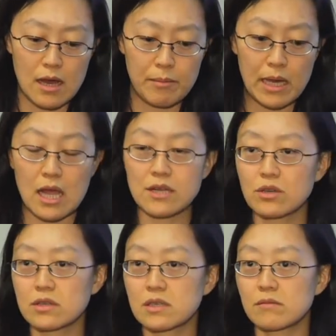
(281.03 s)

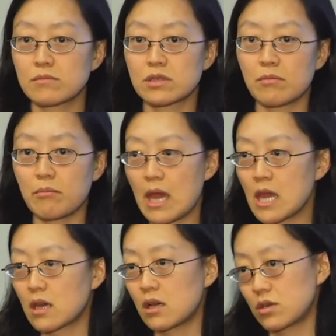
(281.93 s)
biological systems to
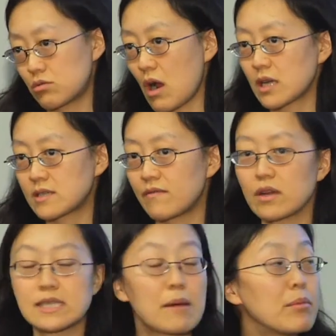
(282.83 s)
make drugs, for
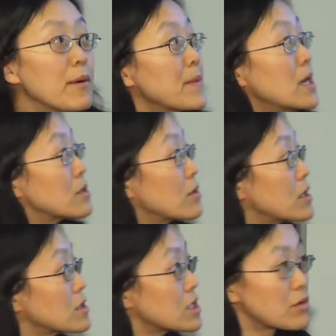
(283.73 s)
example. So in
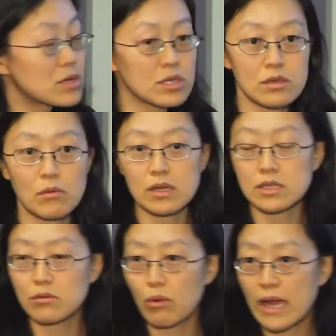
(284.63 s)
those situations, you want to
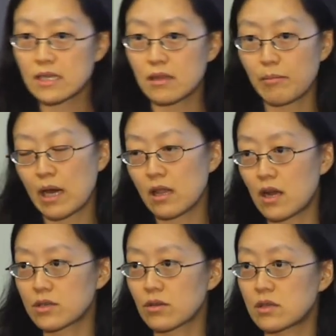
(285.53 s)
direct the
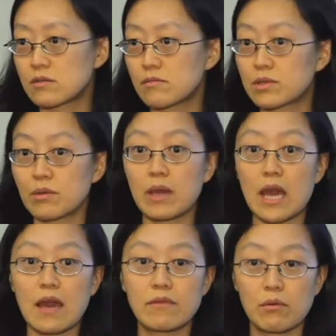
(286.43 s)
biological system to
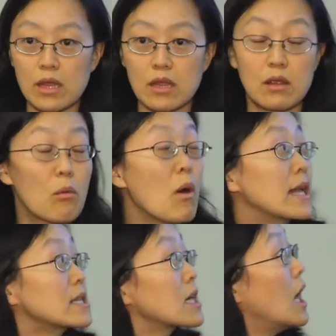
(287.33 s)
behave the way that you want.